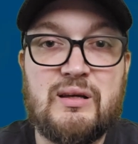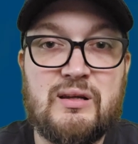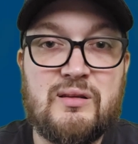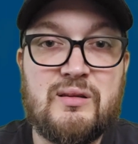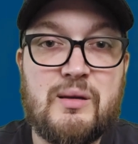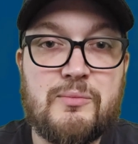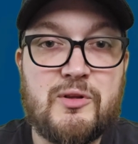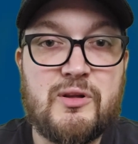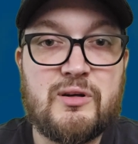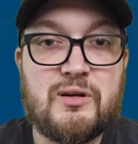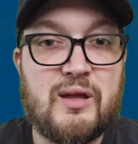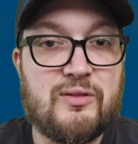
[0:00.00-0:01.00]
An in-depth
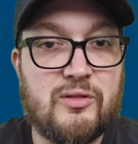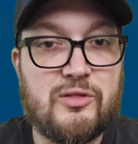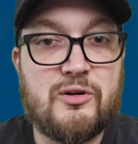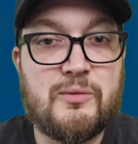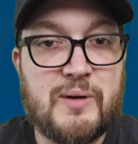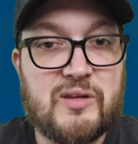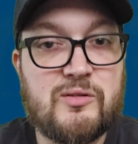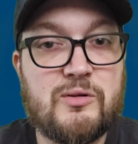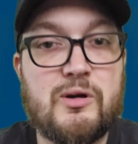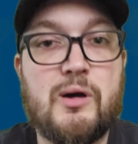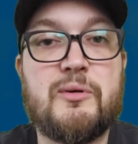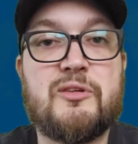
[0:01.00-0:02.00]
look at the third
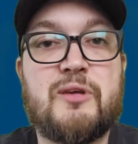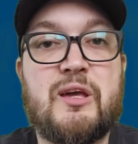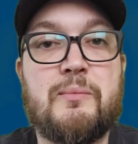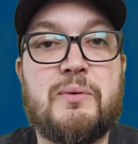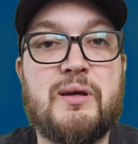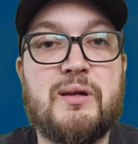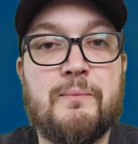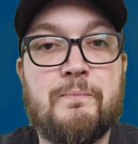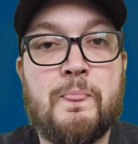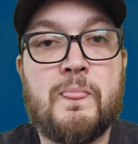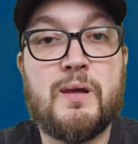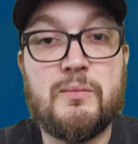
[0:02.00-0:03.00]
Pesto Comics campaign.
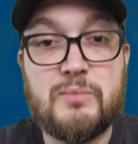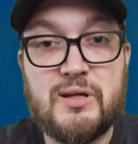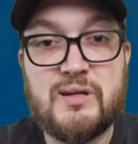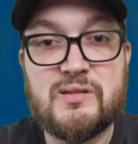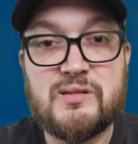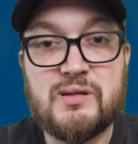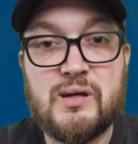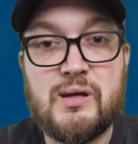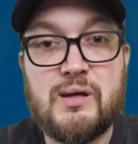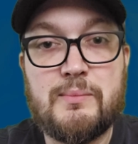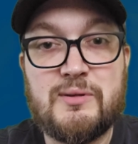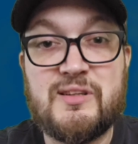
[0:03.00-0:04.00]
Plus,
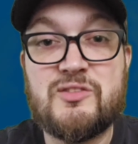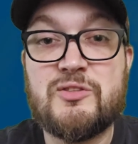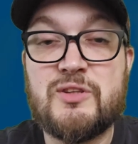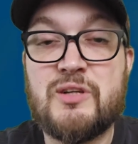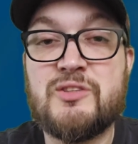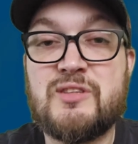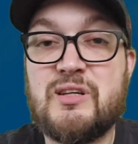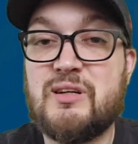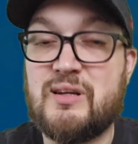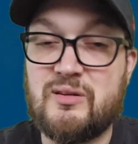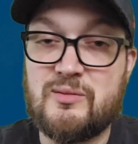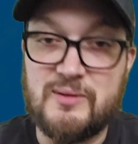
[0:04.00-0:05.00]
potential launch date
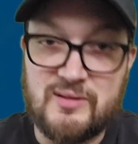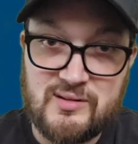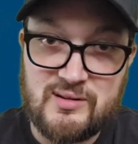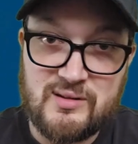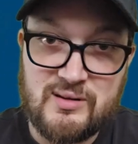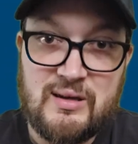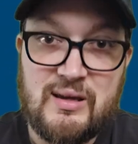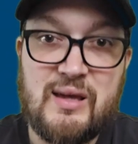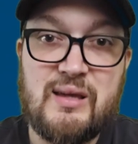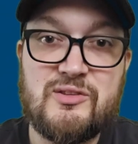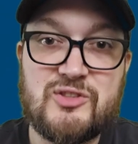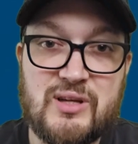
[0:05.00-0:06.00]
announcements.
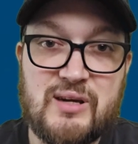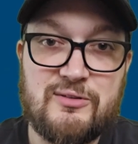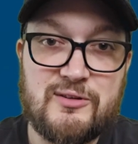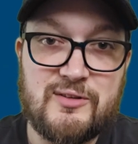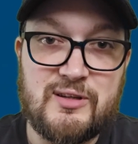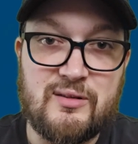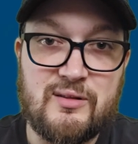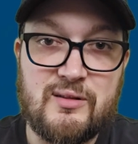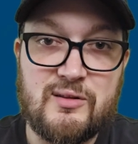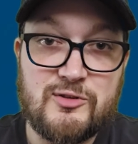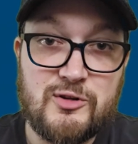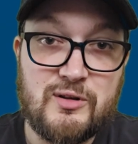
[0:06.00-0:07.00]
And July
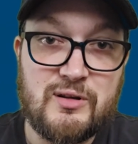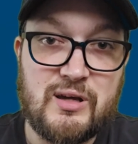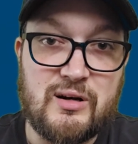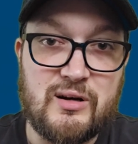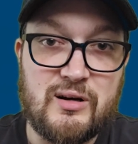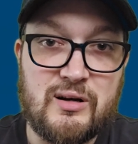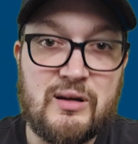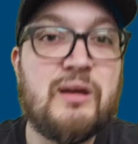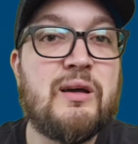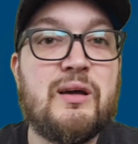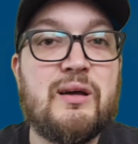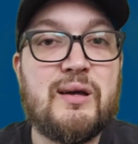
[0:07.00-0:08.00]
15th, To the Letter.
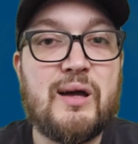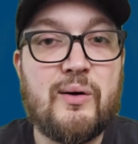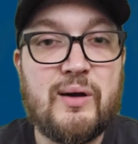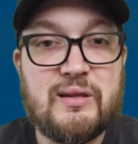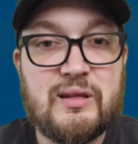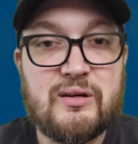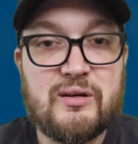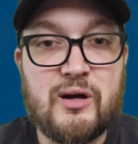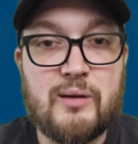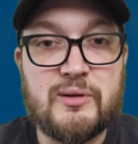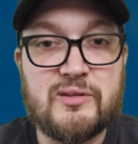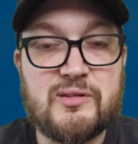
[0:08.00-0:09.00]
How I letter
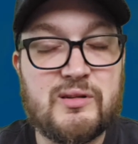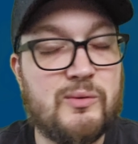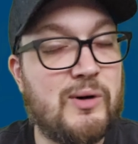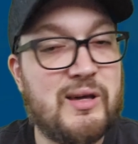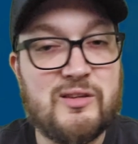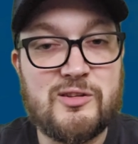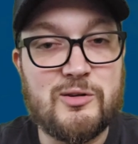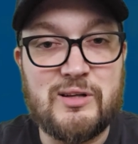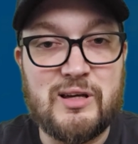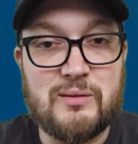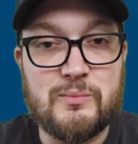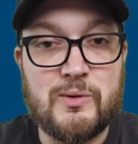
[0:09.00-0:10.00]
comics and why it's so
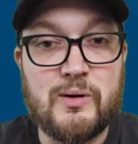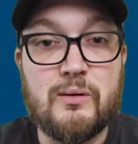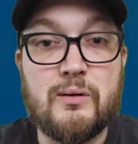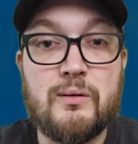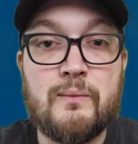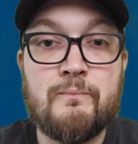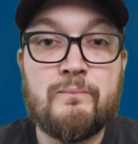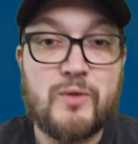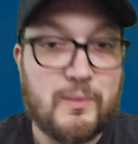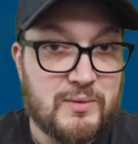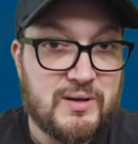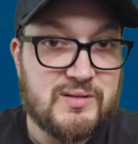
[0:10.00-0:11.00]
dang important.
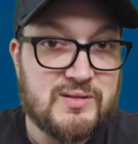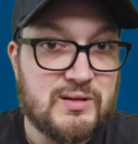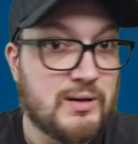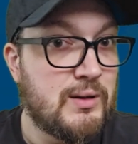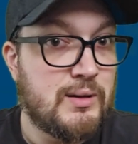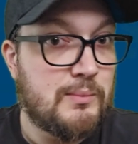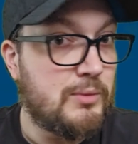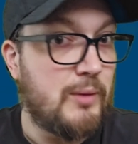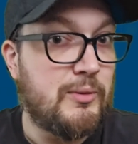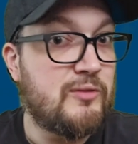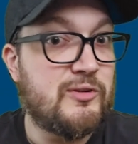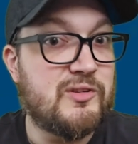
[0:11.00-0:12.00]
Plus,
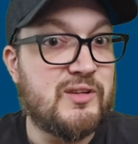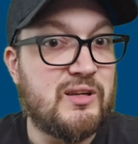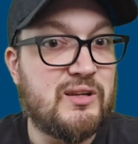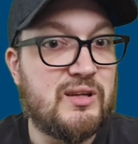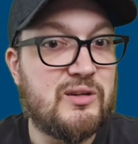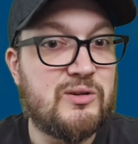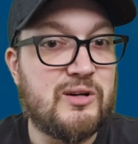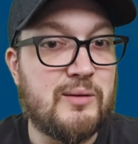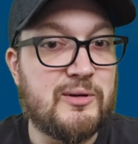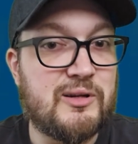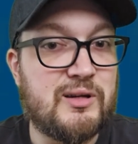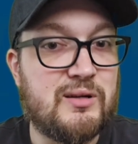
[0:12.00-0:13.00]
prepping for San Diego
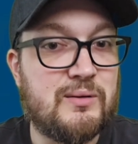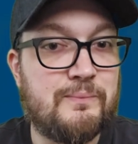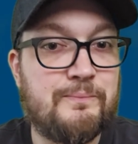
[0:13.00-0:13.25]
Comic-Con.